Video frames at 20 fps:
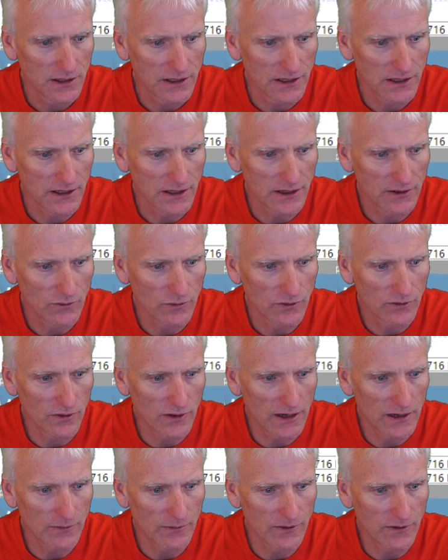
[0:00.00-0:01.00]
And we'll
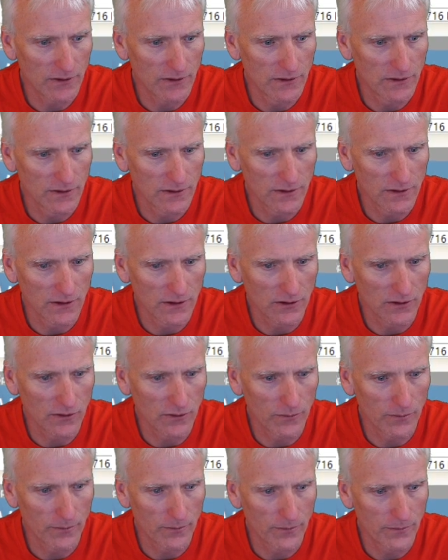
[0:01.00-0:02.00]
grab a
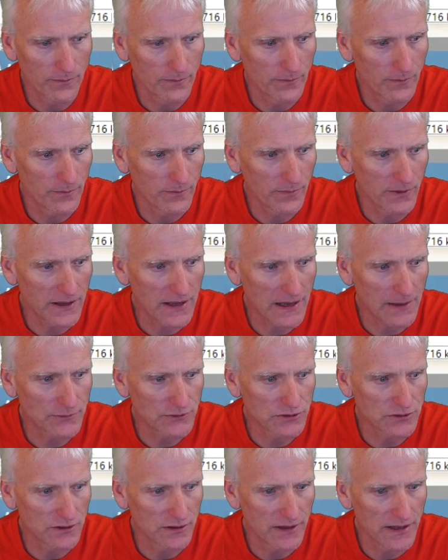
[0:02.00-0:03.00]
little
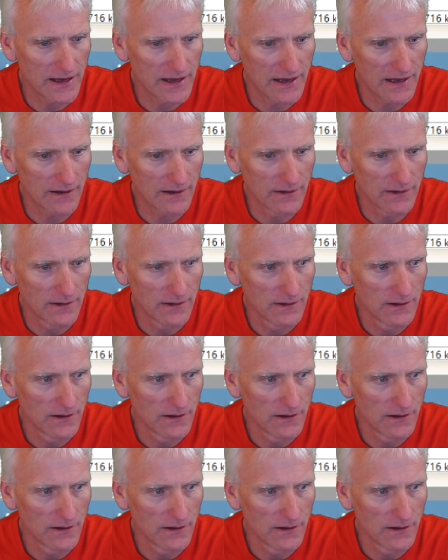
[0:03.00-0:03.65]
capture of that.